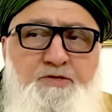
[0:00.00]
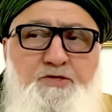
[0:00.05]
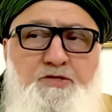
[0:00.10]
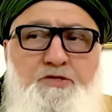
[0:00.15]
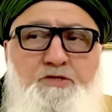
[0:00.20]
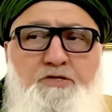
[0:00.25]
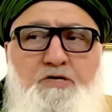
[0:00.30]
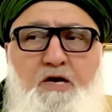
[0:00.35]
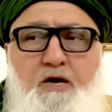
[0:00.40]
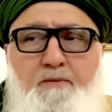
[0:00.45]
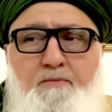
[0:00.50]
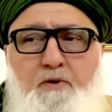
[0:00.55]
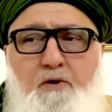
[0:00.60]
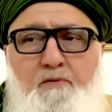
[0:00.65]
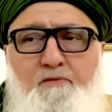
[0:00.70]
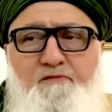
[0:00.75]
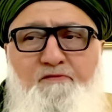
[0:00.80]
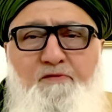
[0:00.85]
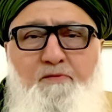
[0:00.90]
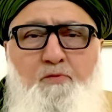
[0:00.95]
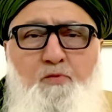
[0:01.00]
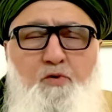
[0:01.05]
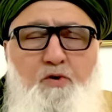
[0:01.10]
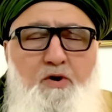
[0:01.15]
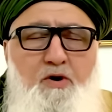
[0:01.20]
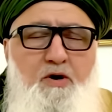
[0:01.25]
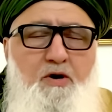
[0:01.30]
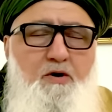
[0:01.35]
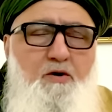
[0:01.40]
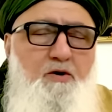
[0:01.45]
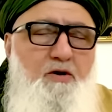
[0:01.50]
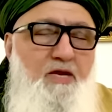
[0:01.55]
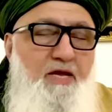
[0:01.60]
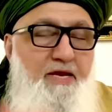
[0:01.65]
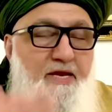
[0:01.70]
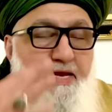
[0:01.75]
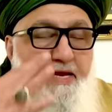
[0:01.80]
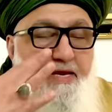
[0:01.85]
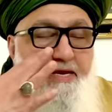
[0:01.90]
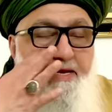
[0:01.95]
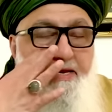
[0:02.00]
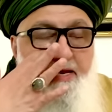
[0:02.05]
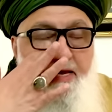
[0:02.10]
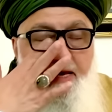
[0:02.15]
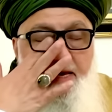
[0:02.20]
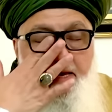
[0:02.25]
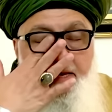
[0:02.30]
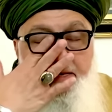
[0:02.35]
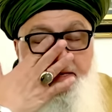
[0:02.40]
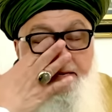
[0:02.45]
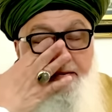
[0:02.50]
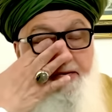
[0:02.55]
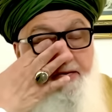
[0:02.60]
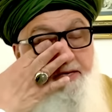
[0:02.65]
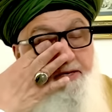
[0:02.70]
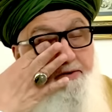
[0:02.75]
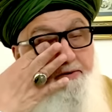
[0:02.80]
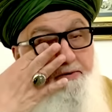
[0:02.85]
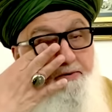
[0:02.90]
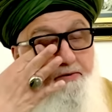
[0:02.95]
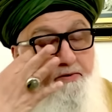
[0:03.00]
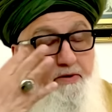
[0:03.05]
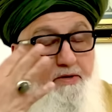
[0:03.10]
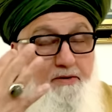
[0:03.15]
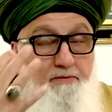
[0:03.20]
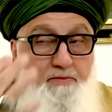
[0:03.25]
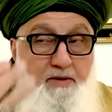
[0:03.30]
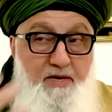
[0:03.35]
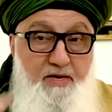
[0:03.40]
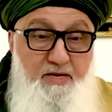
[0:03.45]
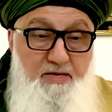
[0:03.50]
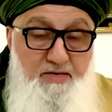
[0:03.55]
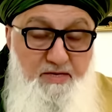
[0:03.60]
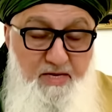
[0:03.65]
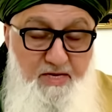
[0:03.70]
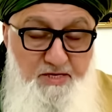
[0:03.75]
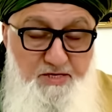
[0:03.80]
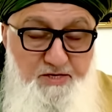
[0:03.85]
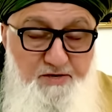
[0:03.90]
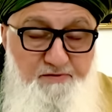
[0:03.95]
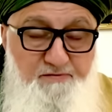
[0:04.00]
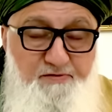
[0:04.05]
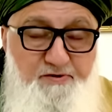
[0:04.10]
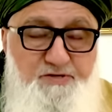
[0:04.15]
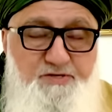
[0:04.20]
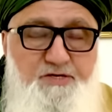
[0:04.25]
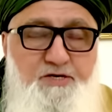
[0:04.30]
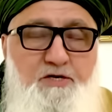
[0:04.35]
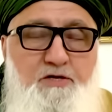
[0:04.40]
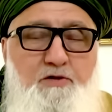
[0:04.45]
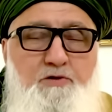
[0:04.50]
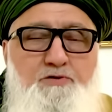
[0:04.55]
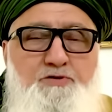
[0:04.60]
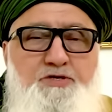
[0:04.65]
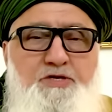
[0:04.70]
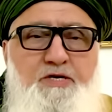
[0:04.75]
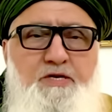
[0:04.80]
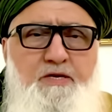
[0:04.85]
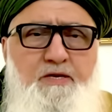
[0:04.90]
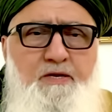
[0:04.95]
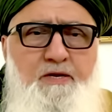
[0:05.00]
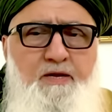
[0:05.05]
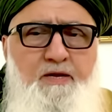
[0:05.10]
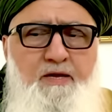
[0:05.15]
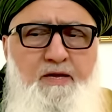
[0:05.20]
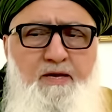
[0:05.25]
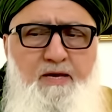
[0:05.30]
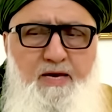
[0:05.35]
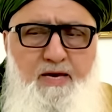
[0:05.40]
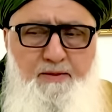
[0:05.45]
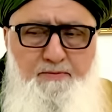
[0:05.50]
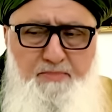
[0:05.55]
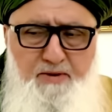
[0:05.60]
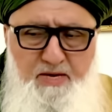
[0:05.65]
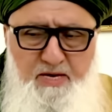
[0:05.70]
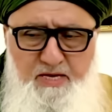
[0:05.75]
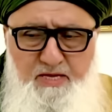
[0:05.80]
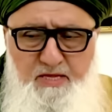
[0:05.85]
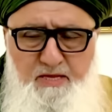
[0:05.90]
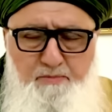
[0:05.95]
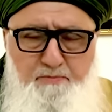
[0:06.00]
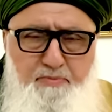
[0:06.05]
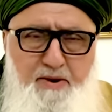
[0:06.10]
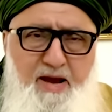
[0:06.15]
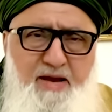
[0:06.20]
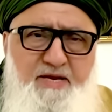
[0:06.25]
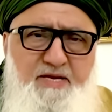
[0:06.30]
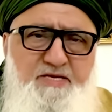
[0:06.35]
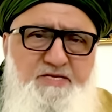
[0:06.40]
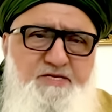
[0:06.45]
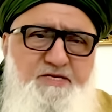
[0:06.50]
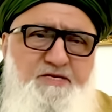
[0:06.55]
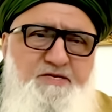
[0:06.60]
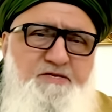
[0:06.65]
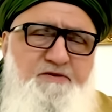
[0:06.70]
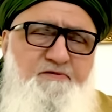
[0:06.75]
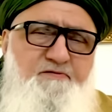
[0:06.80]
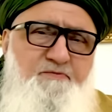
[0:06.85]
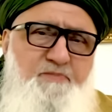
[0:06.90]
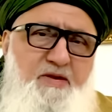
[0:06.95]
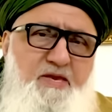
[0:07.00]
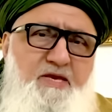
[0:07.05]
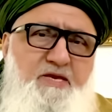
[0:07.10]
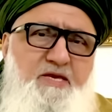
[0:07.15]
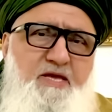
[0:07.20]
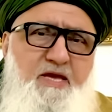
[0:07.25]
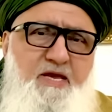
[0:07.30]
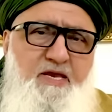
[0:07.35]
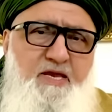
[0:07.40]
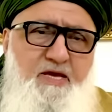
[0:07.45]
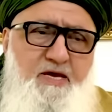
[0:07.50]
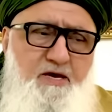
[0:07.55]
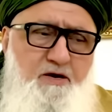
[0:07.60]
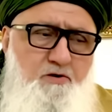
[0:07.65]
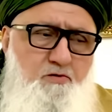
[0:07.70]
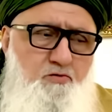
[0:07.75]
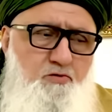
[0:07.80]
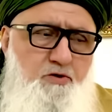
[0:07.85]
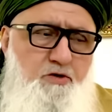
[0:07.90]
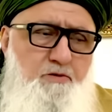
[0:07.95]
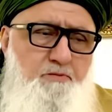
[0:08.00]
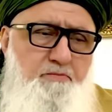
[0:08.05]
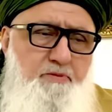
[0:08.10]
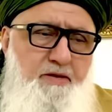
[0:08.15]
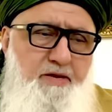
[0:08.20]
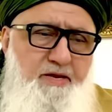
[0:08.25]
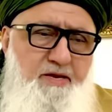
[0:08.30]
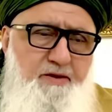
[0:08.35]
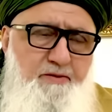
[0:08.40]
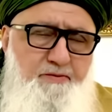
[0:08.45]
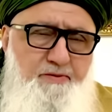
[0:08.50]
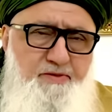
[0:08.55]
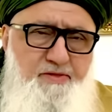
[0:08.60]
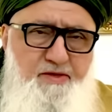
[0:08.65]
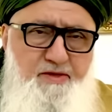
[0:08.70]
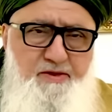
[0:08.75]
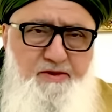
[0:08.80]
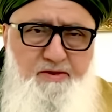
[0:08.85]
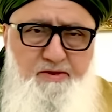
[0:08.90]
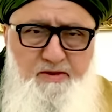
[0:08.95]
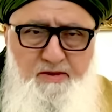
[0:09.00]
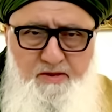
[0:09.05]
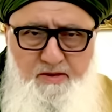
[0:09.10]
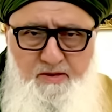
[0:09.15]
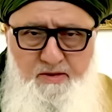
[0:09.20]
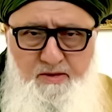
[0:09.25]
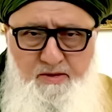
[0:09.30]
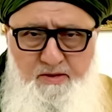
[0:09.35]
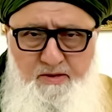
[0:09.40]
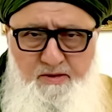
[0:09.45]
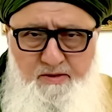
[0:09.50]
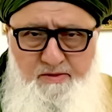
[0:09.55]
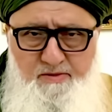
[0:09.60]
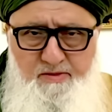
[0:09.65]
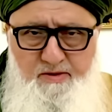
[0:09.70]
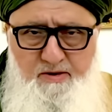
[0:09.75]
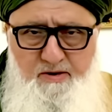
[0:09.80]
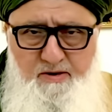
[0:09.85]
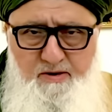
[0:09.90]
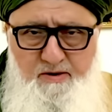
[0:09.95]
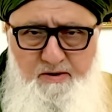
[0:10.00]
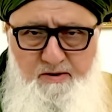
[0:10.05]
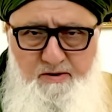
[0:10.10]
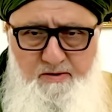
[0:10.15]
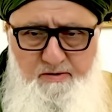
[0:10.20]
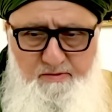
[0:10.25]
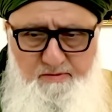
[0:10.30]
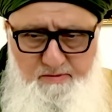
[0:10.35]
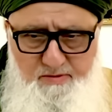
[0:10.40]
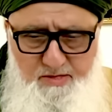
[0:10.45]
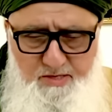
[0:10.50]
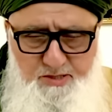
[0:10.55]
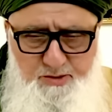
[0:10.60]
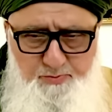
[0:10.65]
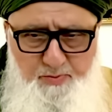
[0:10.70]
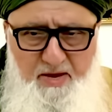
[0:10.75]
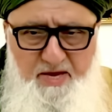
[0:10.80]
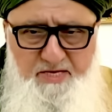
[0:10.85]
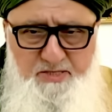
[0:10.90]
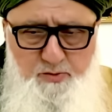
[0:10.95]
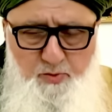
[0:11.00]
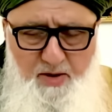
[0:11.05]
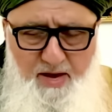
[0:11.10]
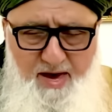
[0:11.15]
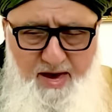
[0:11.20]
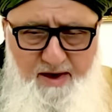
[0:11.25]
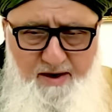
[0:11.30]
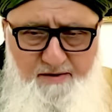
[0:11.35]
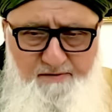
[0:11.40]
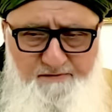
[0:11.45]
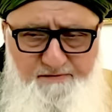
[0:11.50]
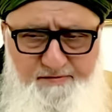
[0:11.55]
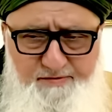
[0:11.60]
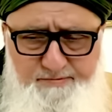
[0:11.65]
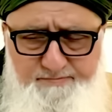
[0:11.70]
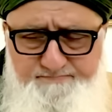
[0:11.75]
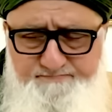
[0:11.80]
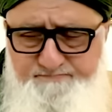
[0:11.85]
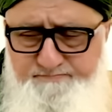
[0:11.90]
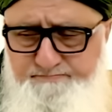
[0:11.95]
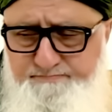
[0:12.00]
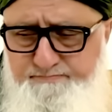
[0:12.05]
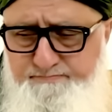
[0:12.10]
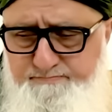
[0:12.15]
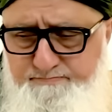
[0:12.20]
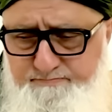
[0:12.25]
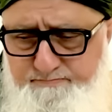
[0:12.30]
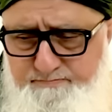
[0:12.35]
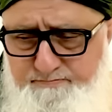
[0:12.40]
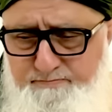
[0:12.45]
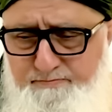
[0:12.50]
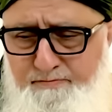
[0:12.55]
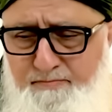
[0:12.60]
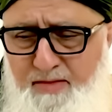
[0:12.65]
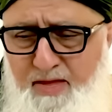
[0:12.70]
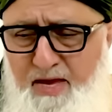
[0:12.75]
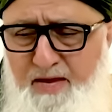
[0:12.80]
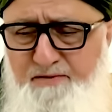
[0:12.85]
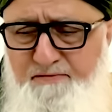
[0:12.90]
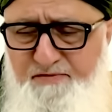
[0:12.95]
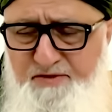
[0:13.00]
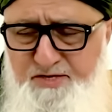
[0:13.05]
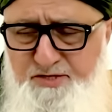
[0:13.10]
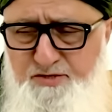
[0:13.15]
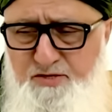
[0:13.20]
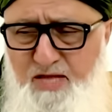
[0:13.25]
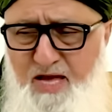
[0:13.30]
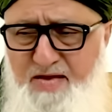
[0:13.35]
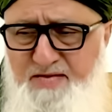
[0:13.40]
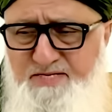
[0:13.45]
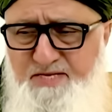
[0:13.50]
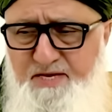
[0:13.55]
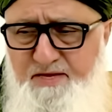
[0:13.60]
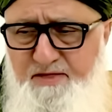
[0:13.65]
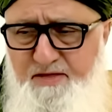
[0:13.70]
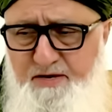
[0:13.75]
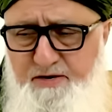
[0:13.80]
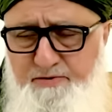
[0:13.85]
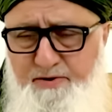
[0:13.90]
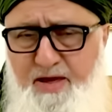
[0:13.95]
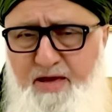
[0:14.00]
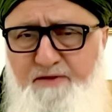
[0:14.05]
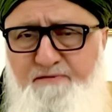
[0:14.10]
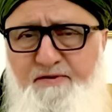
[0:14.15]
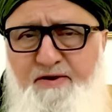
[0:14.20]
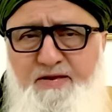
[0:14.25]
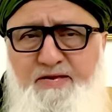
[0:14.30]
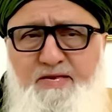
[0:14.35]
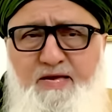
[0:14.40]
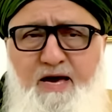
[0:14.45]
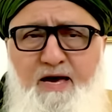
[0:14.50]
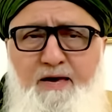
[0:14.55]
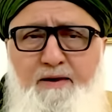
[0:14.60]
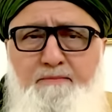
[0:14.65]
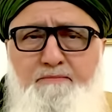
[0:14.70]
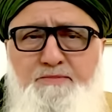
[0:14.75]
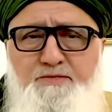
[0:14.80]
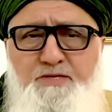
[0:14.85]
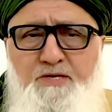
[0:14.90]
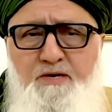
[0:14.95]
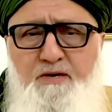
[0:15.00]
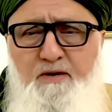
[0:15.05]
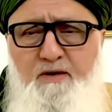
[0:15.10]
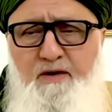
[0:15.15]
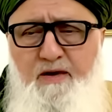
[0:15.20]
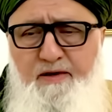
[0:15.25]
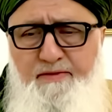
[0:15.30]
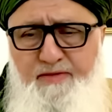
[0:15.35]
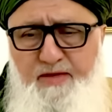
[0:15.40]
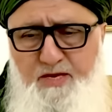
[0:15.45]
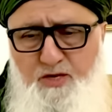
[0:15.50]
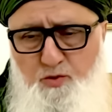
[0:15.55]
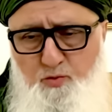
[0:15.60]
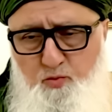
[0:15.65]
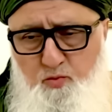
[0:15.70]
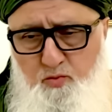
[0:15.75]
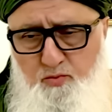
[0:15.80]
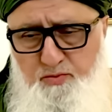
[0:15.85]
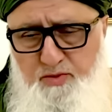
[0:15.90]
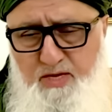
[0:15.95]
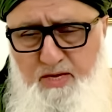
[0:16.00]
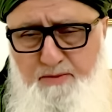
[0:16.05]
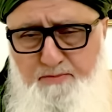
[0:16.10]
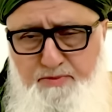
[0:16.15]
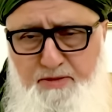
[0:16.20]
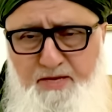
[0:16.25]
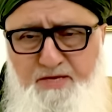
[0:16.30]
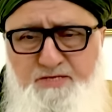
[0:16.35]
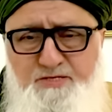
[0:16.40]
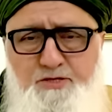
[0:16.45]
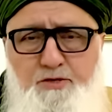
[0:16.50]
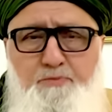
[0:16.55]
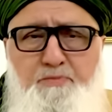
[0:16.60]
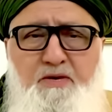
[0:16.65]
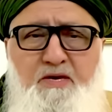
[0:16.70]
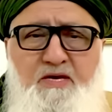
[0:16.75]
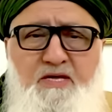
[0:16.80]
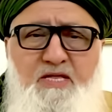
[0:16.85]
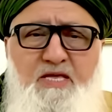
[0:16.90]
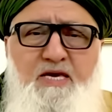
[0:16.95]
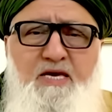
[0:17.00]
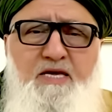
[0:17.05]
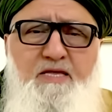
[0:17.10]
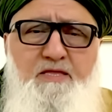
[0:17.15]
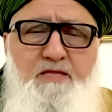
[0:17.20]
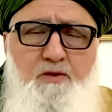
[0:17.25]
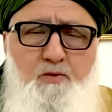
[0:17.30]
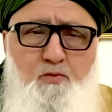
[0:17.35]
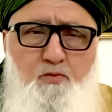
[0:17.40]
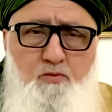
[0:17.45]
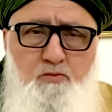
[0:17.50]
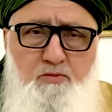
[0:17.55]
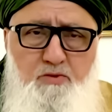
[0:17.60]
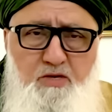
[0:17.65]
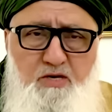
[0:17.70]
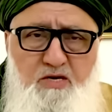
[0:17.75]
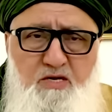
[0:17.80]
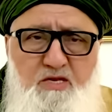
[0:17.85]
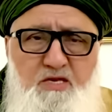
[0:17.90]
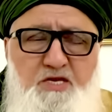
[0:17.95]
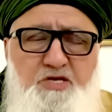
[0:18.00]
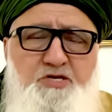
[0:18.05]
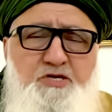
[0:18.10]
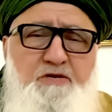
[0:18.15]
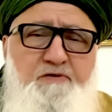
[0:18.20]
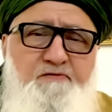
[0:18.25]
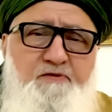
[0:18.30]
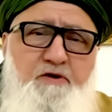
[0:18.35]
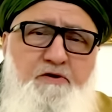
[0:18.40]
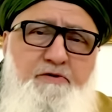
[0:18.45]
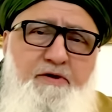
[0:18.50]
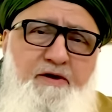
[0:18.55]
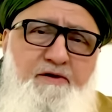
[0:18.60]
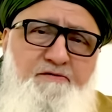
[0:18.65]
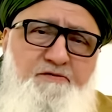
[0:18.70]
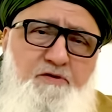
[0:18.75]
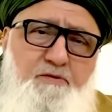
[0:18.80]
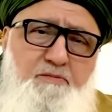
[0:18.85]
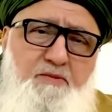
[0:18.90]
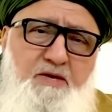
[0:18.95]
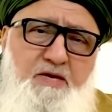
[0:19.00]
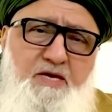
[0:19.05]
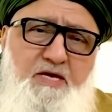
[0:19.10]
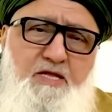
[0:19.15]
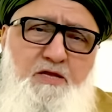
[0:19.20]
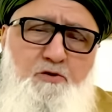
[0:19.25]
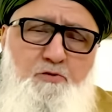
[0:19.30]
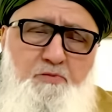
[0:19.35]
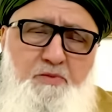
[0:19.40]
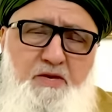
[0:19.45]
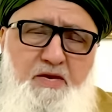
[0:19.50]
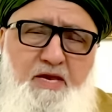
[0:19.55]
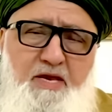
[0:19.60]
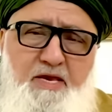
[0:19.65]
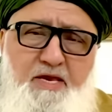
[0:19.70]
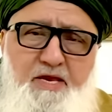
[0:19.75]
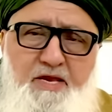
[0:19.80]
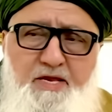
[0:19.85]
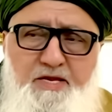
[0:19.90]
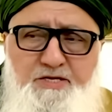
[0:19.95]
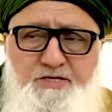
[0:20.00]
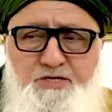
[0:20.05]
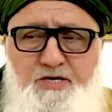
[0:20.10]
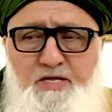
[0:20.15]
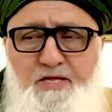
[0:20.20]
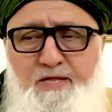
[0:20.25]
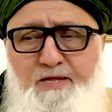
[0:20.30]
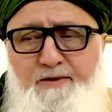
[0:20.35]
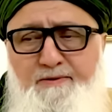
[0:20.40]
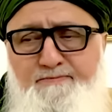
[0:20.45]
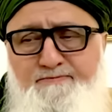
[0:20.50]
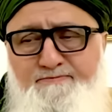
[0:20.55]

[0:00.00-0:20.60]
As soon as you come home from work or late at night that you make intention for seclusion and begin the practices of meditating and contemplating within the, the space we have and visualizing the grave at times and that you want that place to be cleaned, that want the condition of the grave to be illuminated inshaAllah.